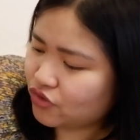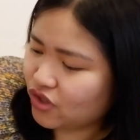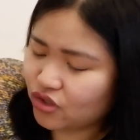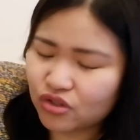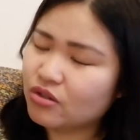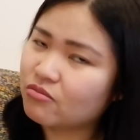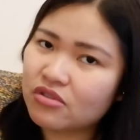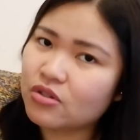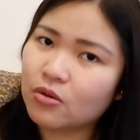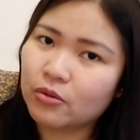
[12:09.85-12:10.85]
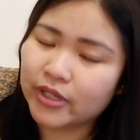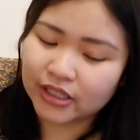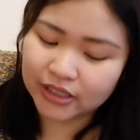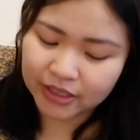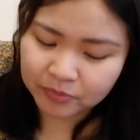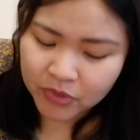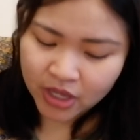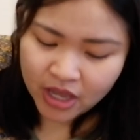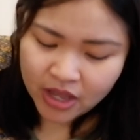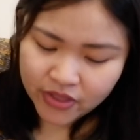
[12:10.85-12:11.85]
just so quickly.
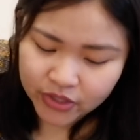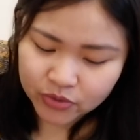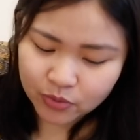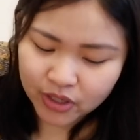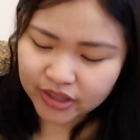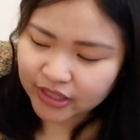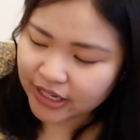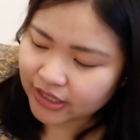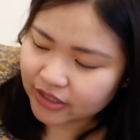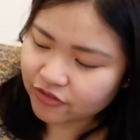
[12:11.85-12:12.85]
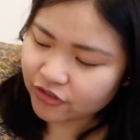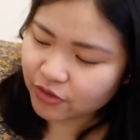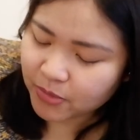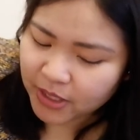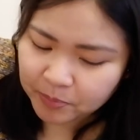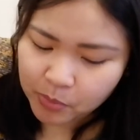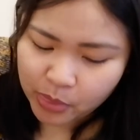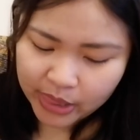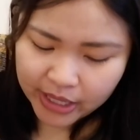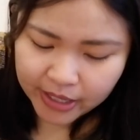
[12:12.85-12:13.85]
That's one negative for me,
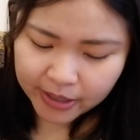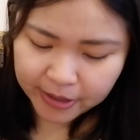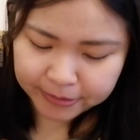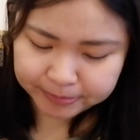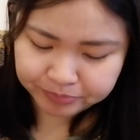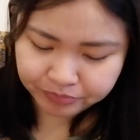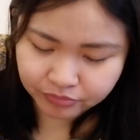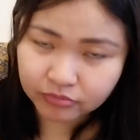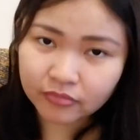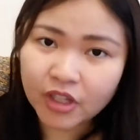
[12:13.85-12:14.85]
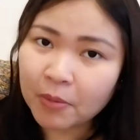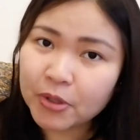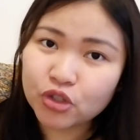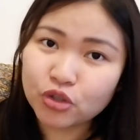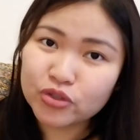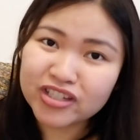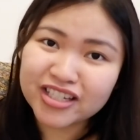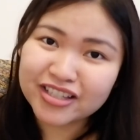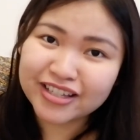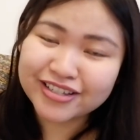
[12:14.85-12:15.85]
um, but you don't
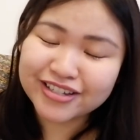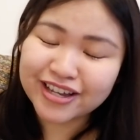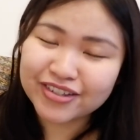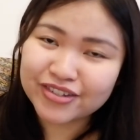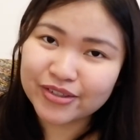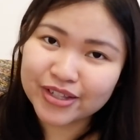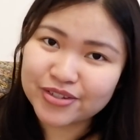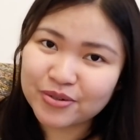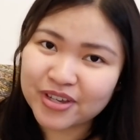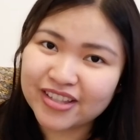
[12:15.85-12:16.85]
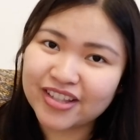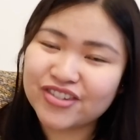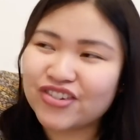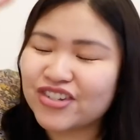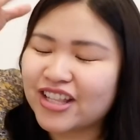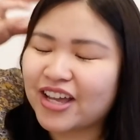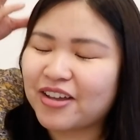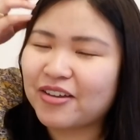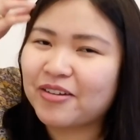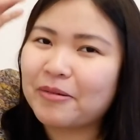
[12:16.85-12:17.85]
see the inside, so that's okay. That's just like
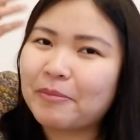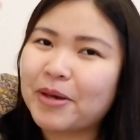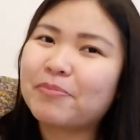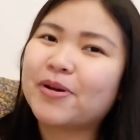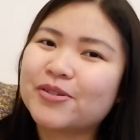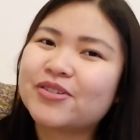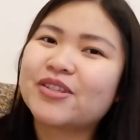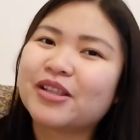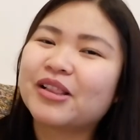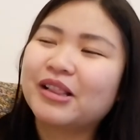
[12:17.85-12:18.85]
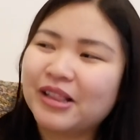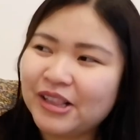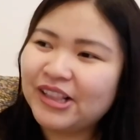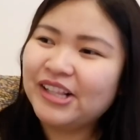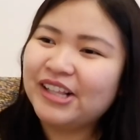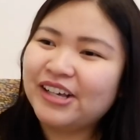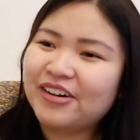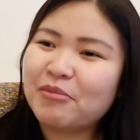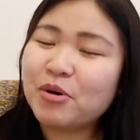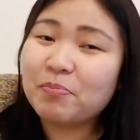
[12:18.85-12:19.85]
my personal
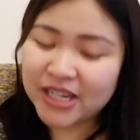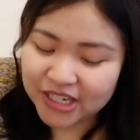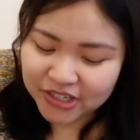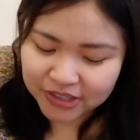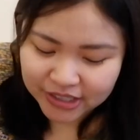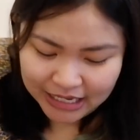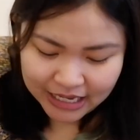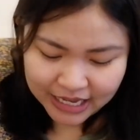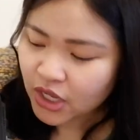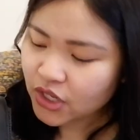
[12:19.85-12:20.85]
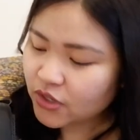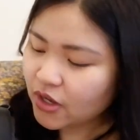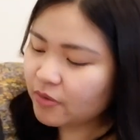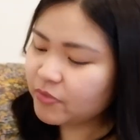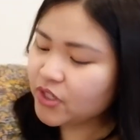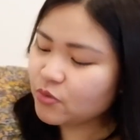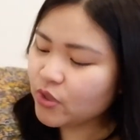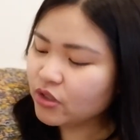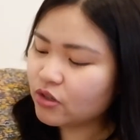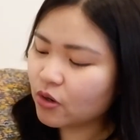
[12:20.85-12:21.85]
um, opinion. Um, this
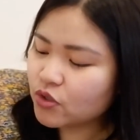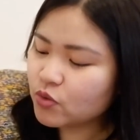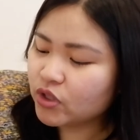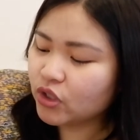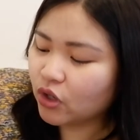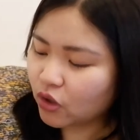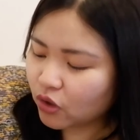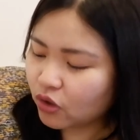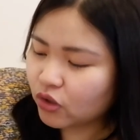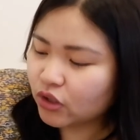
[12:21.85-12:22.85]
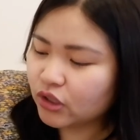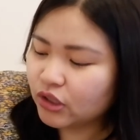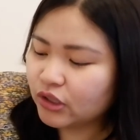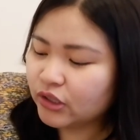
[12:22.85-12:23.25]
one goes with all